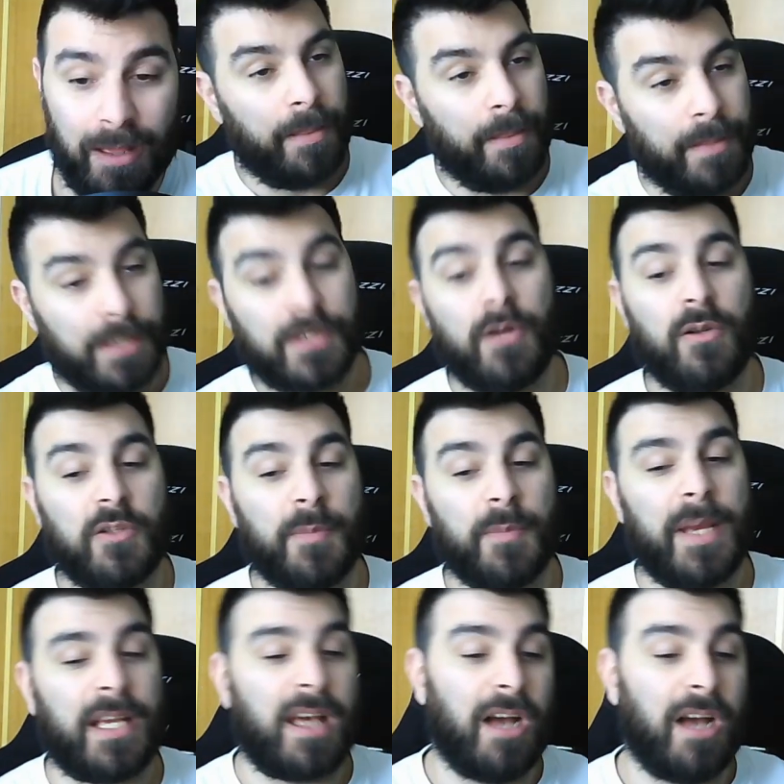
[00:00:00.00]
This also
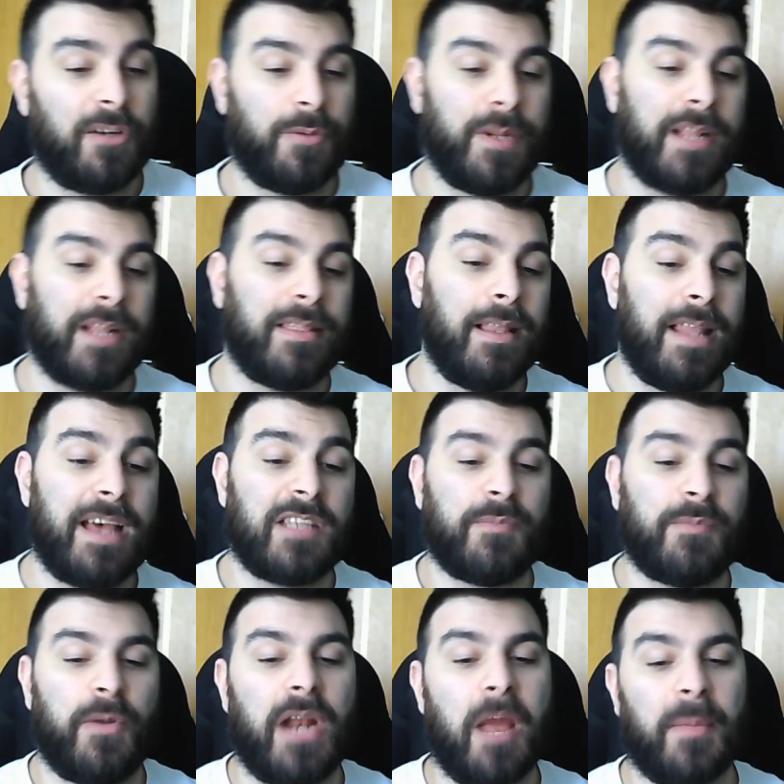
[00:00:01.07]
might contradict the
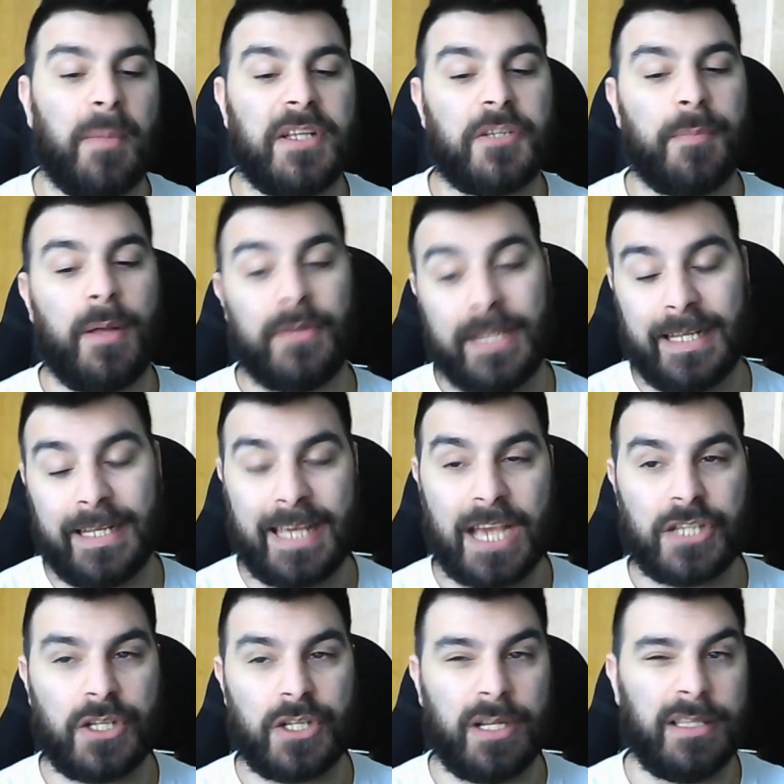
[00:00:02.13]
last point I mentioned about
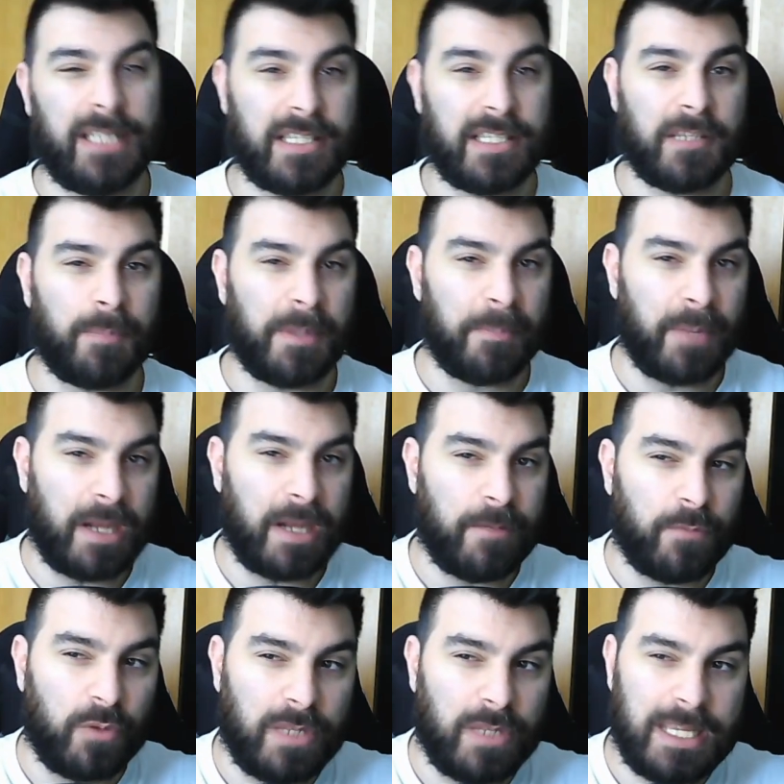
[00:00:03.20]
dedication and discipline, but
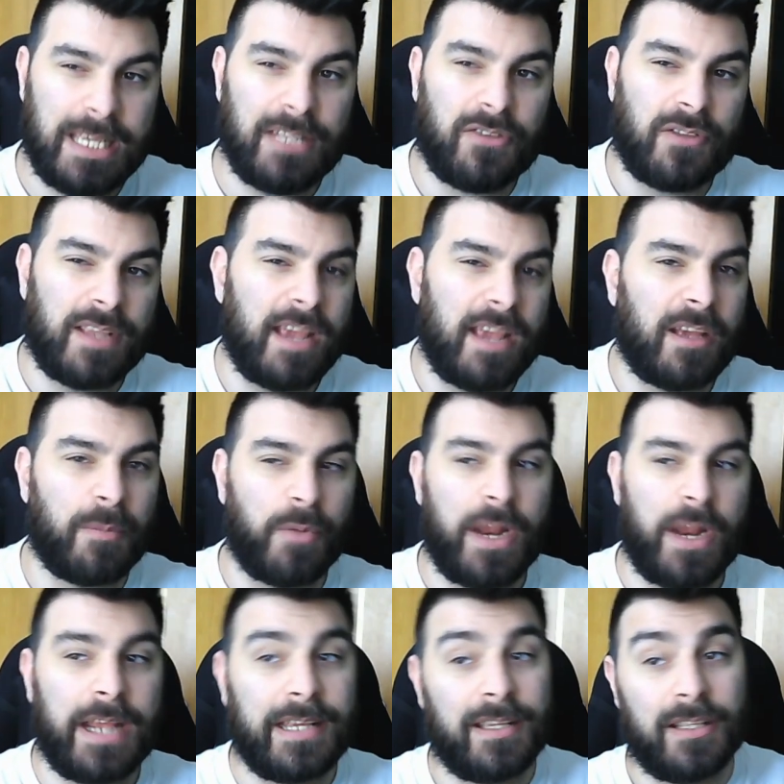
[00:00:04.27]
if you need to take a
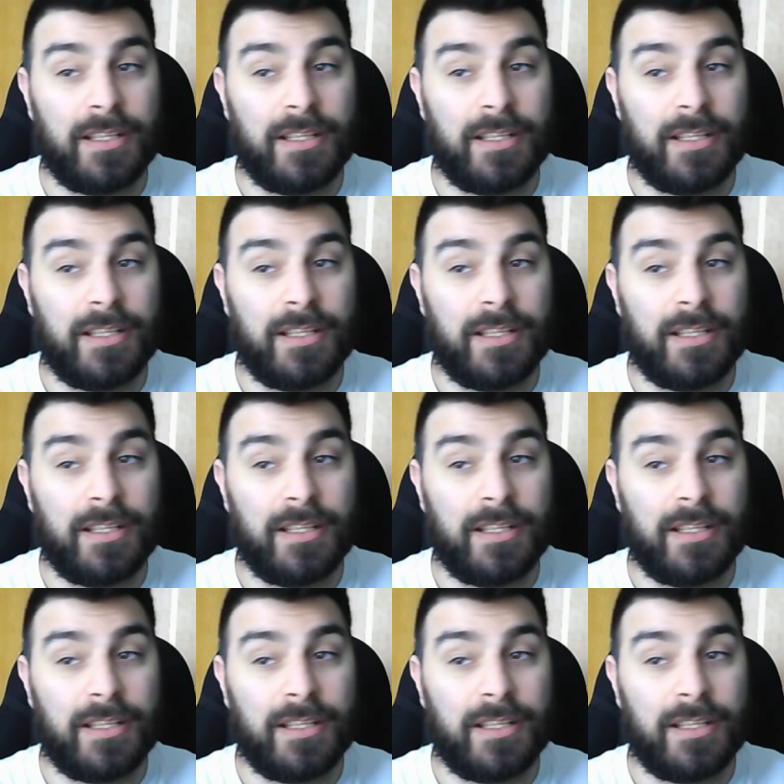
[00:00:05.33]
break,